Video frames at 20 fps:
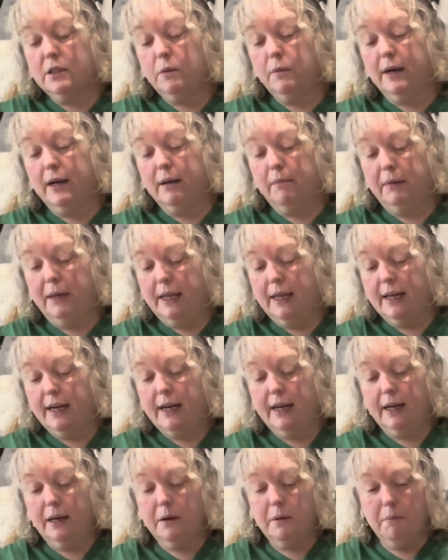one I'm
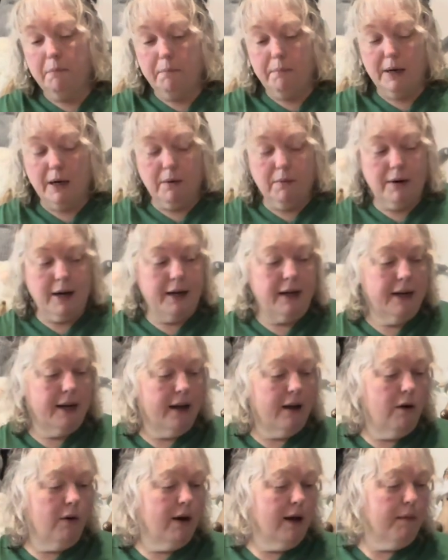getting, but right
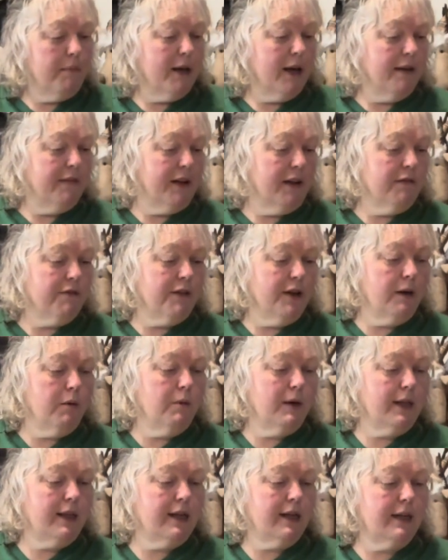now I'm having fun
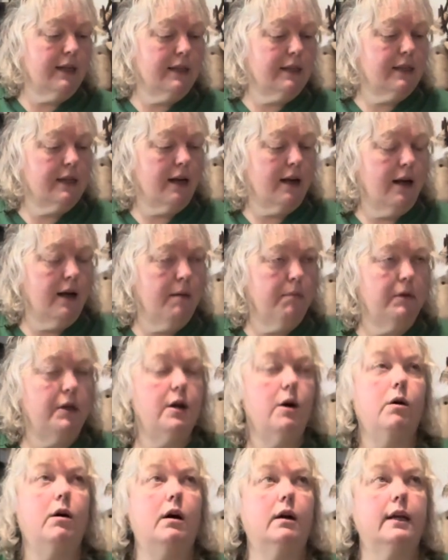with it.
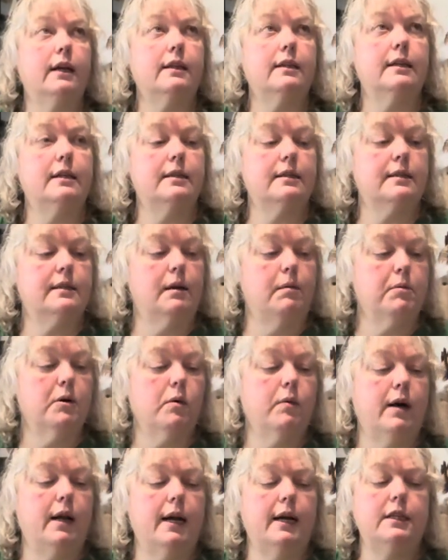No, I'll get the December
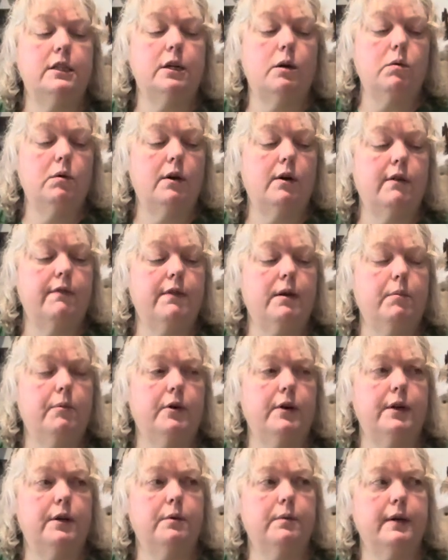one. I don't know if I'm
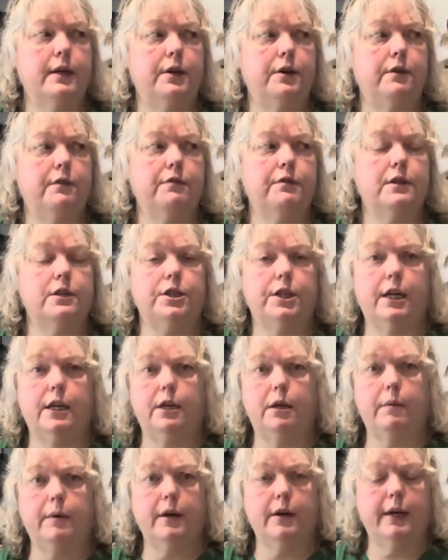going to renew for
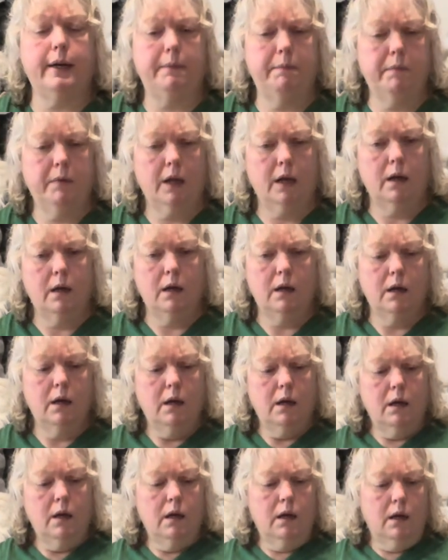January.
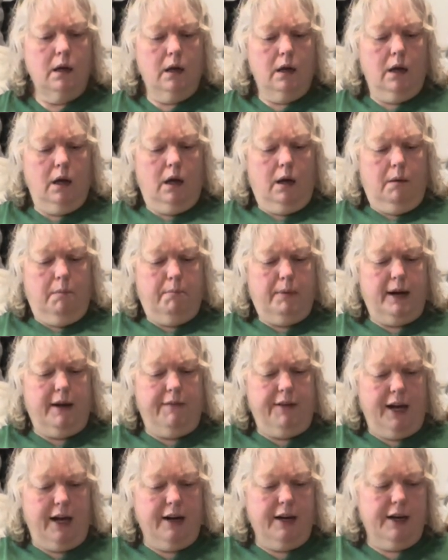But I've
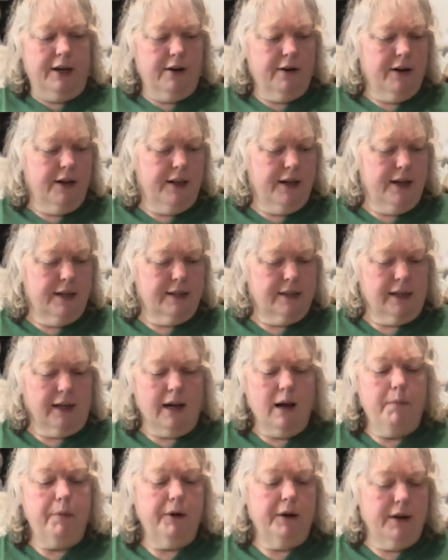had a
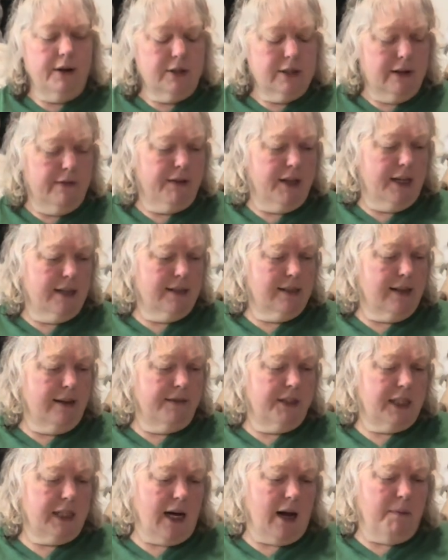couple years of this. I've
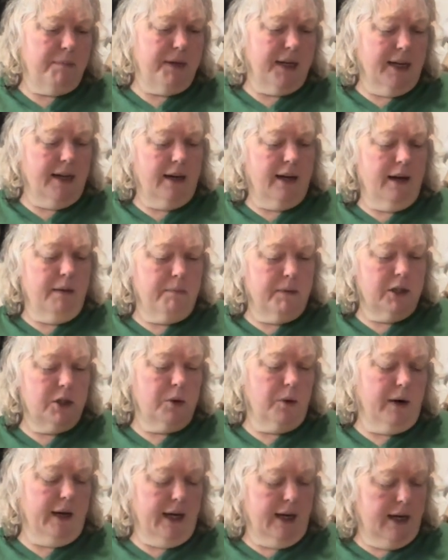stopped it in
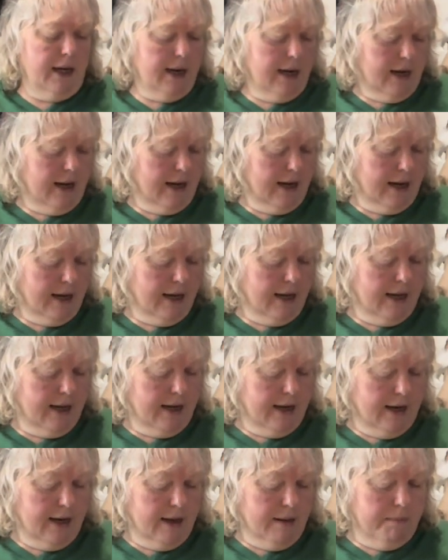between,
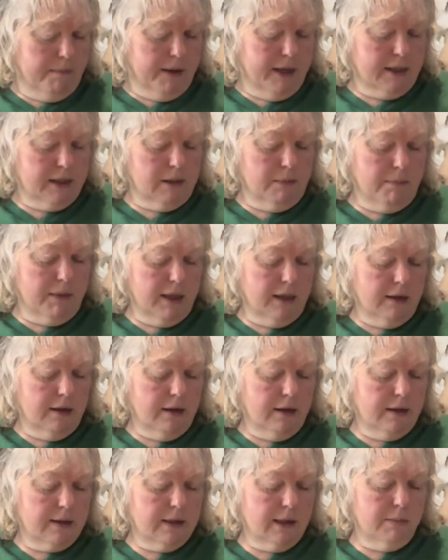and but it's a
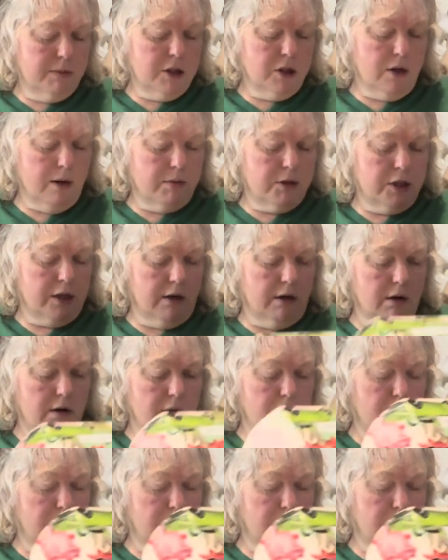monthly subscription,